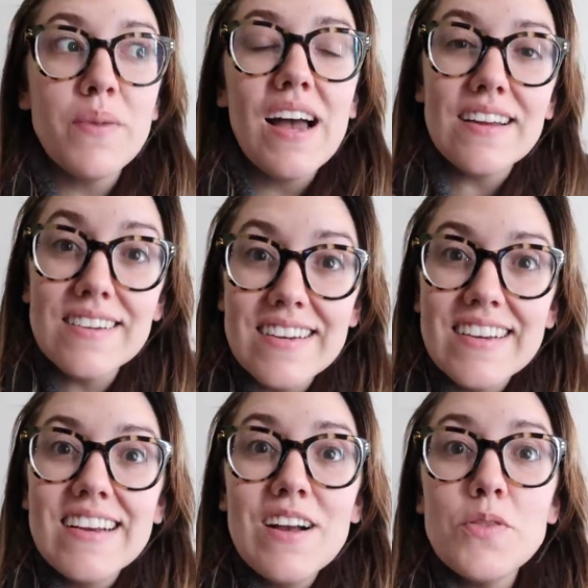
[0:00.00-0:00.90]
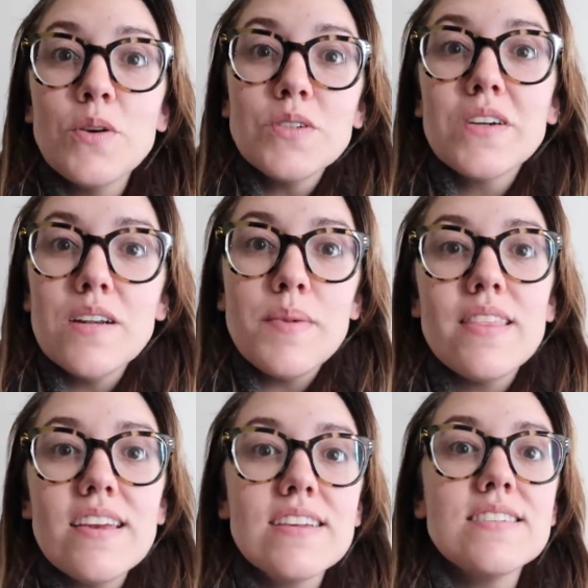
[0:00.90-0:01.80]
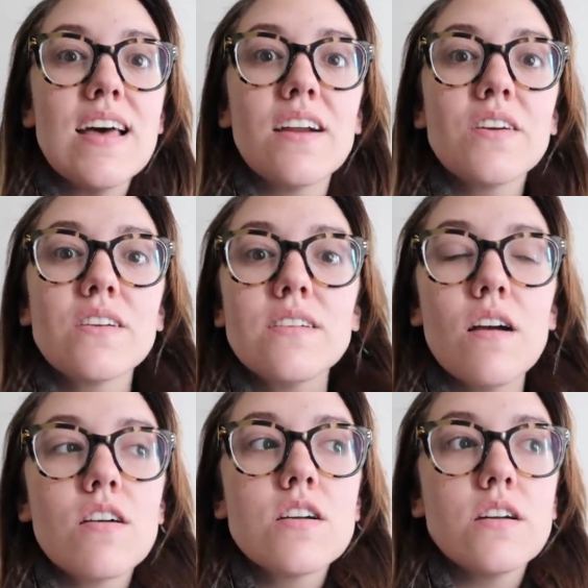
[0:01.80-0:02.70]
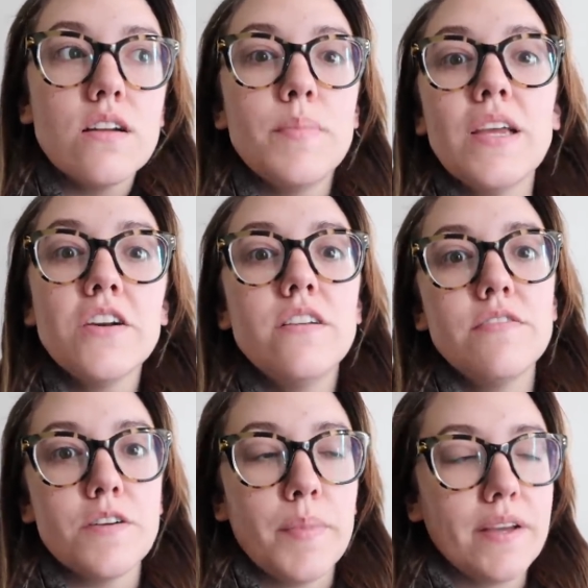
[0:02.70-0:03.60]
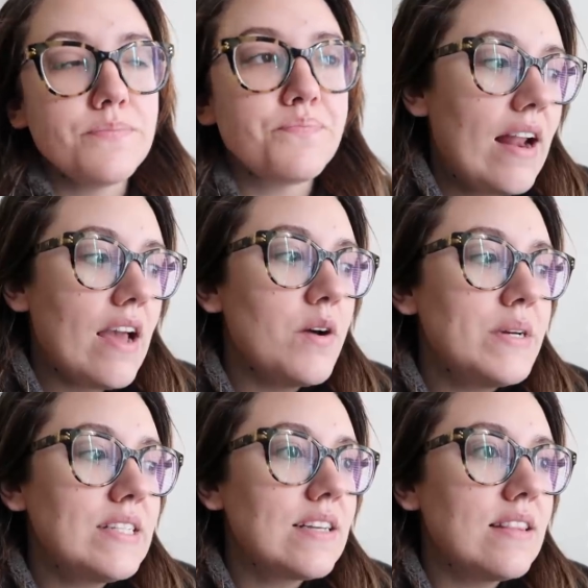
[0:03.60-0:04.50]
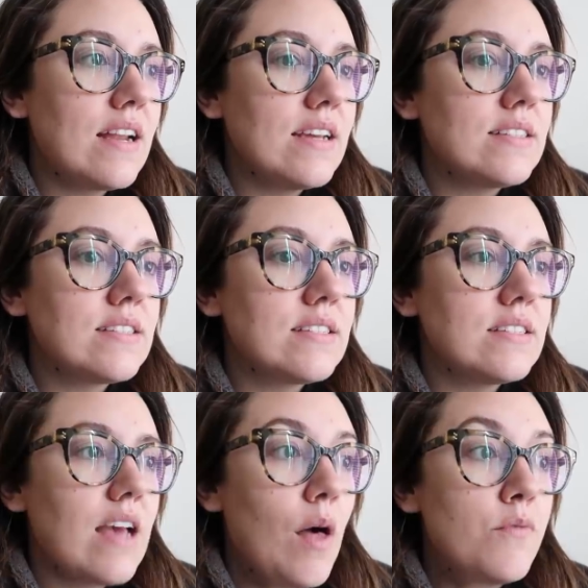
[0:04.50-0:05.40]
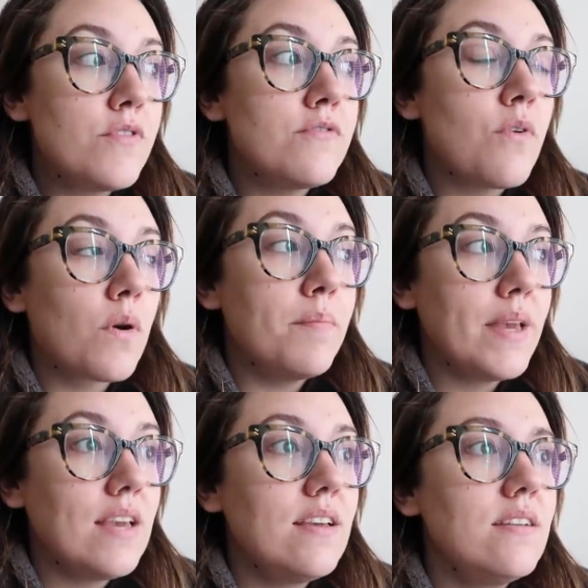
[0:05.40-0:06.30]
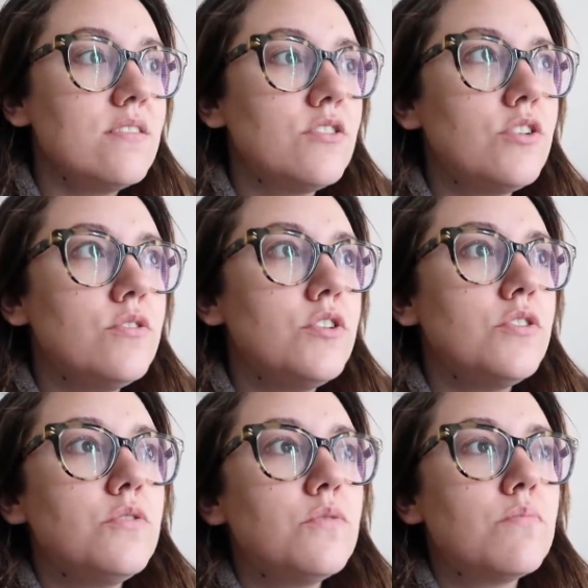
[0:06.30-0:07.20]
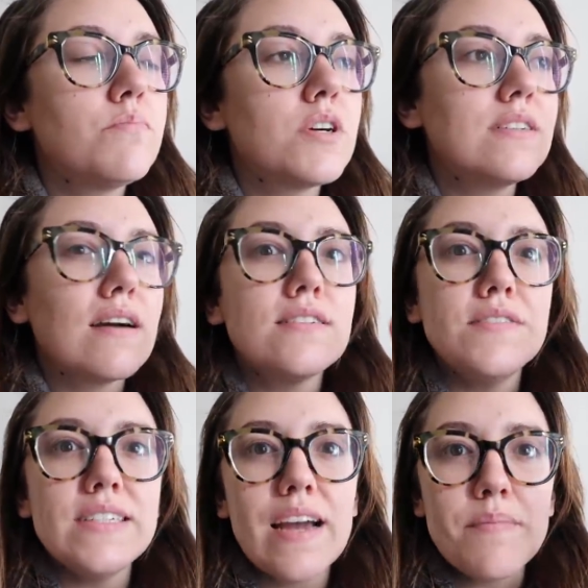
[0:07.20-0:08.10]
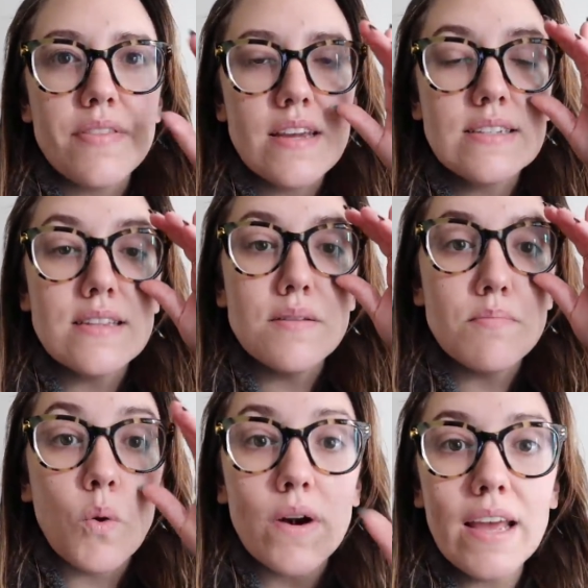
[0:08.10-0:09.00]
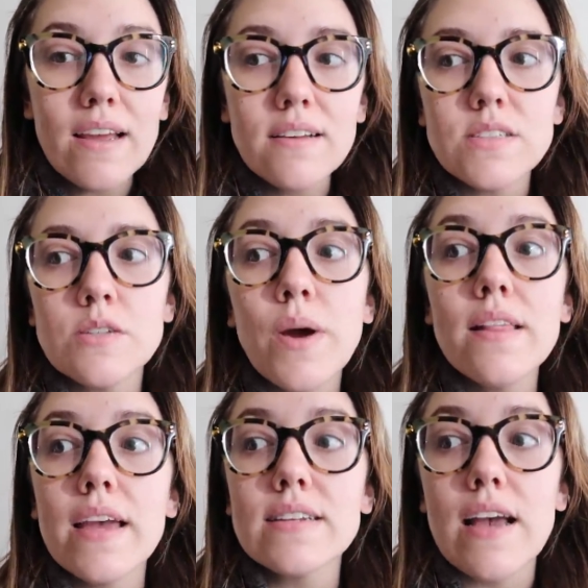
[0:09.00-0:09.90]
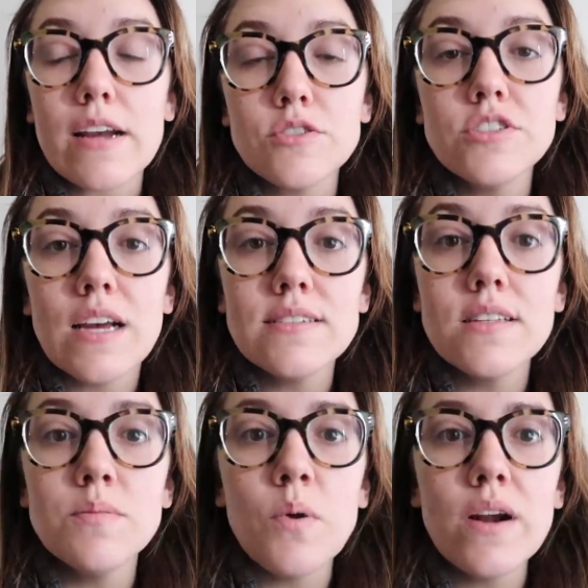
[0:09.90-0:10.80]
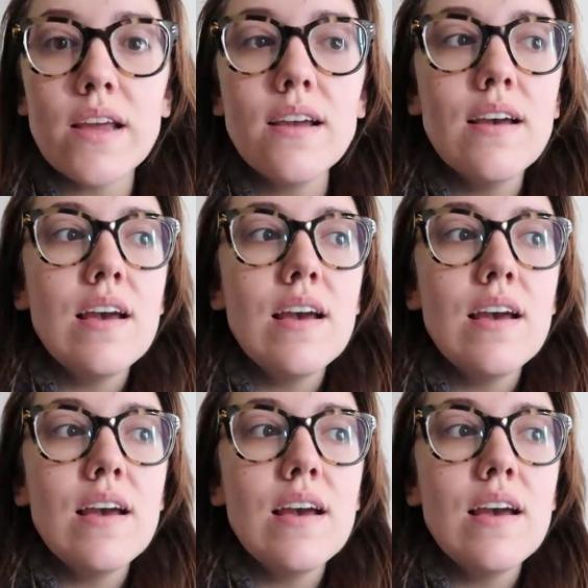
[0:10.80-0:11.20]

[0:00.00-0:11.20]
but those are gonna be things that are gonna be good for me. And I always think that it's helpful for me to do productive-y type things in the morning. So that's why I like to exercise in the morning,